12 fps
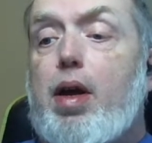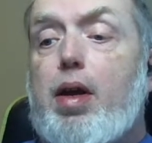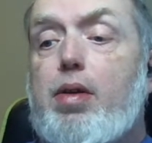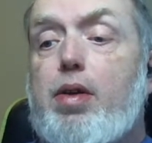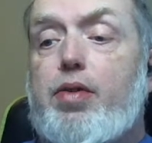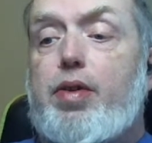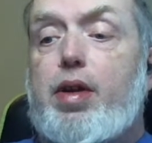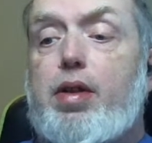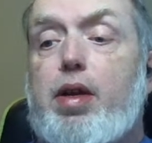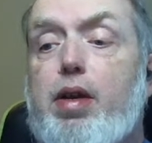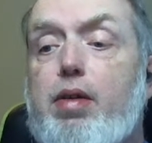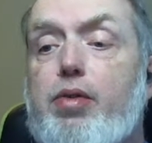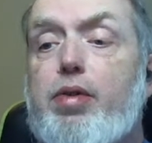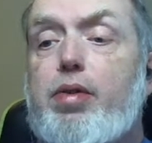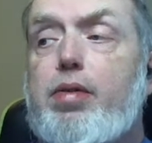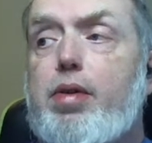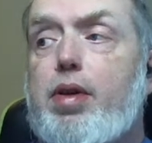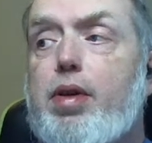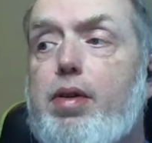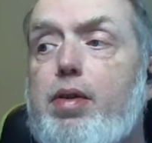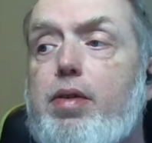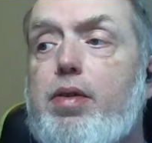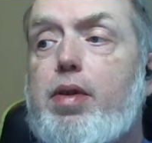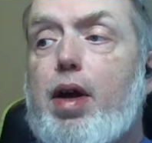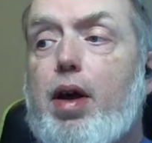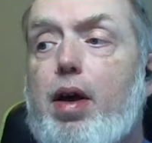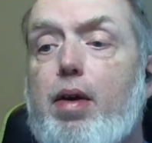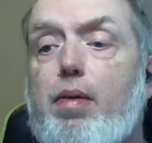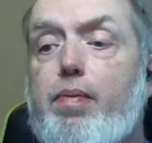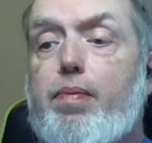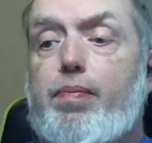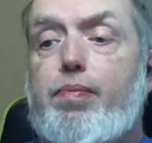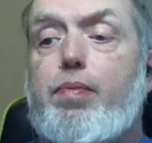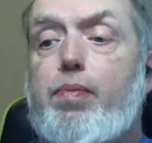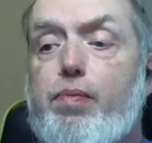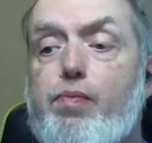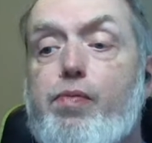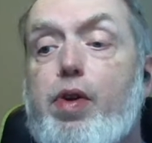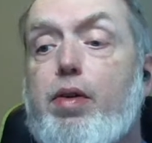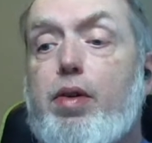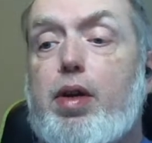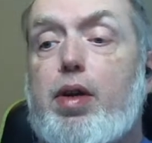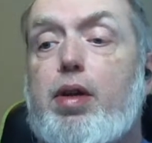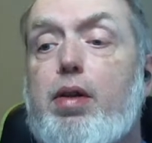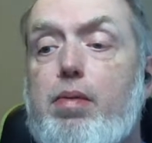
Just like the original, it's very